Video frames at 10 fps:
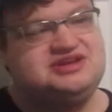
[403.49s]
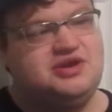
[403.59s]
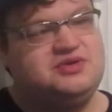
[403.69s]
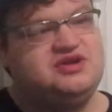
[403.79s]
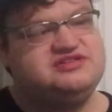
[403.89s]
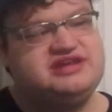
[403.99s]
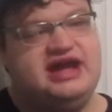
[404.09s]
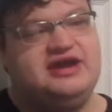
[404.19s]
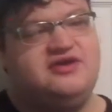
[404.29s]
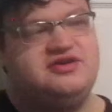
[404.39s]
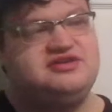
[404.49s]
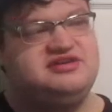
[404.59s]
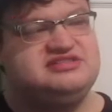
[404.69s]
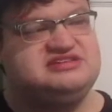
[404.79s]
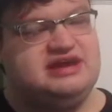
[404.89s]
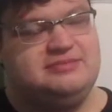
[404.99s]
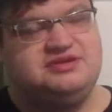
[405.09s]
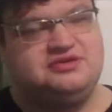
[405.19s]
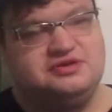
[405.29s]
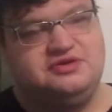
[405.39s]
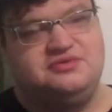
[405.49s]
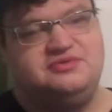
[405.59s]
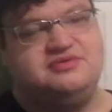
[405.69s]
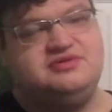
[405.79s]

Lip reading: going all die hard on the Time Bureau.